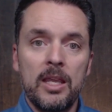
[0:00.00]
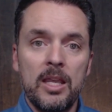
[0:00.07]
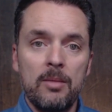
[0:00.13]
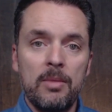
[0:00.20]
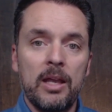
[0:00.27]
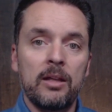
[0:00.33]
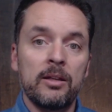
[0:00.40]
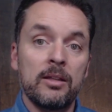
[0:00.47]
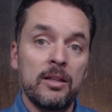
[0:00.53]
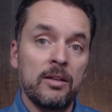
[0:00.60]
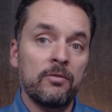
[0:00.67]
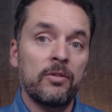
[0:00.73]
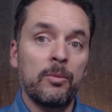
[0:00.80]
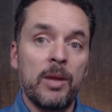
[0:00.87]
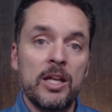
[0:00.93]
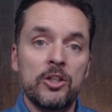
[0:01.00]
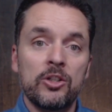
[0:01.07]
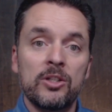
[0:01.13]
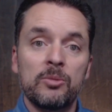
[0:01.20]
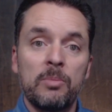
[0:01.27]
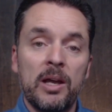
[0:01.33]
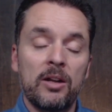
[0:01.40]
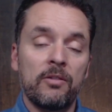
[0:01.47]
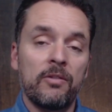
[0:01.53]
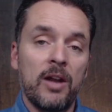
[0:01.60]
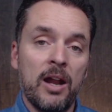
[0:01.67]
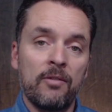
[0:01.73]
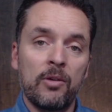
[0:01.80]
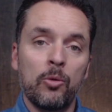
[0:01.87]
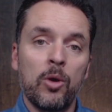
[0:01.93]
Emailing the information is better for
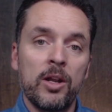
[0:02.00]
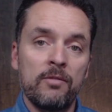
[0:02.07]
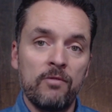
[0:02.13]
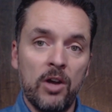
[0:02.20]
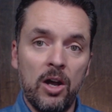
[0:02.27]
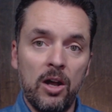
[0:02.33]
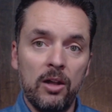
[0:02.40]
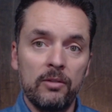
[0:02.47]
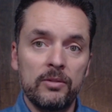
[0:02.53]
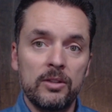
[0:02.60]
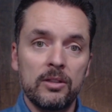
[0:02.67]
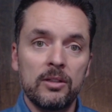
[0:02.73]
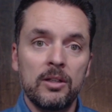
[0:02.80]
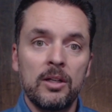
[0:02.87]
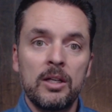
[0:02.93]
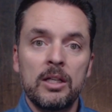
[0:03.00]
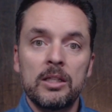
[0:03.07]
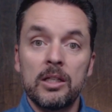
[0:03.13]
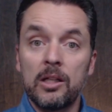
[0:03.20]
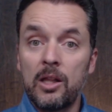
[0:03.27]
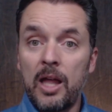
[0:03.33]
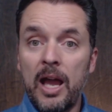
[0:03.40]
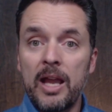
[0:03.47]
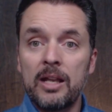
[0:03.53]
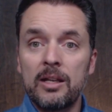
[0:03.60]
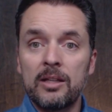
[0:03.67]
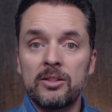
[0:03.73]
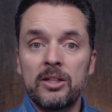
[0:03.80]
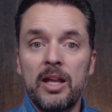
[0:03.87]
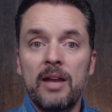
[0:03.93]
everyone involved. The client
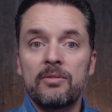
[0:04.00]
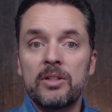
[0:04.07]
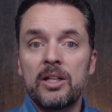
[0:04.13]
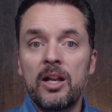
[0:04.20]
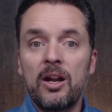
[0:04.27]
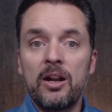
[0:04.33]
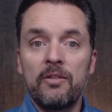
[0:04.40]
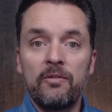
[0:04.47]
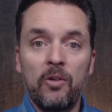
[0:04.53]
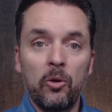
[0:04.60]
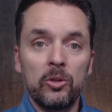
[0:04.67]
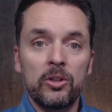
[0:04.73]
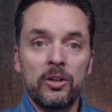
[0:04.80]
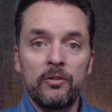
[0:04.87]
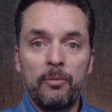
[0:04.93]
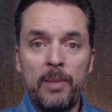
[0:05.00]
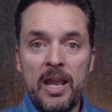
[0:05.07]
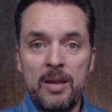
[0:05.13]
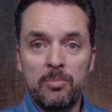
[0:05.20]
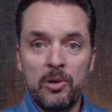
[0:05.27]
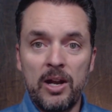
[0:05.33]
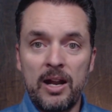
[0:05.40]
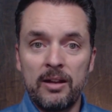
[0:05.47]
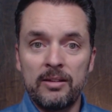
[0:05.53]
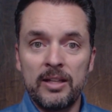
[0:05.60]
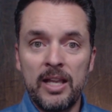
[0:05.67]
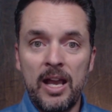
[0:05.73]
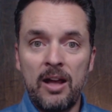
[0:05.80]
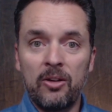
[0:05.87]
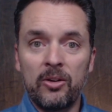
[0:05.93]
doesn't have to carry a folder of paper out of the
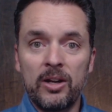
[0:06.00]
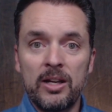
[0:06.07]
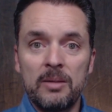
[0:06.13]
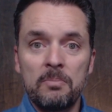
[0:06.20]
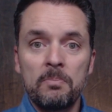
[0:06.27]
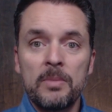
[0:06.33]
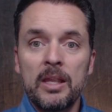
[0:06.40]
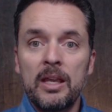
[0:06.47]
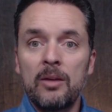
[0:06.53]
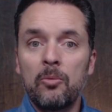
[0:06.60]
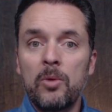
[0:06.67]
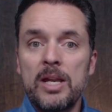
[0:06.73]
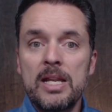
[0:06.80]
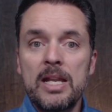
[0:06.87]
gallery, and